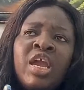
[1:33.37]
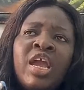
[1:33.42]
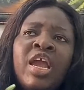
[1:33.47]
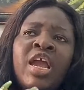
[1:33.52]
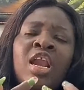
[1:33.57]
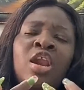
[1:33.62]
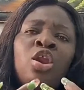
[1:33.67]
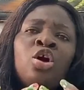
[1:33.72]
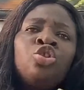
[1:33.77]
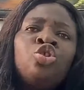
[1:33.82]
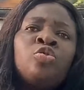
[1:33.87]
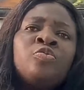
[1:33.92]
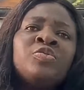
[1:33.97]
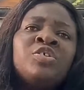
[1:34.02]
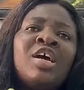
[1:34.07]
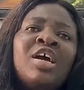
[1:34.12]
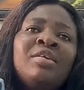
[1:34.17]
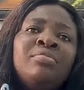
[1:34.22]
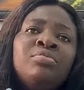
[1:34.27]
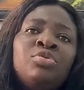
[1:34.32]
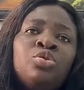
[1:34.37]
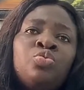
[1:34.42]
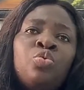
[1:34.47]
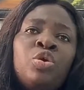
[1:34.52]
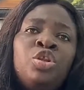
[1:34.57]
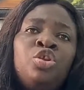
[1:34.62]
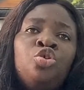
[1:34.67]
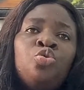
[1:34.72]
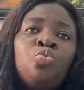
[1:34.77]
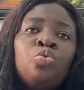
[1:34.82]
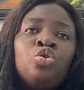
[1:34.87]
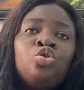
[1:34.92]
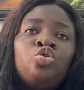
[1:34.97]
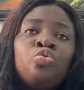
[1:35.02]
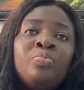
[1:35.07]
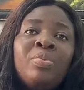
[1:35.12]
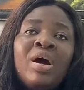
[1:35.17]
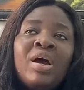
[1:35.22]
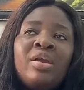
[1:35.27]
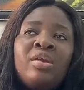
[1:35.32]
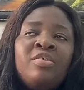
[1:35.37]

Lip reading: A lot of times when you want to buy,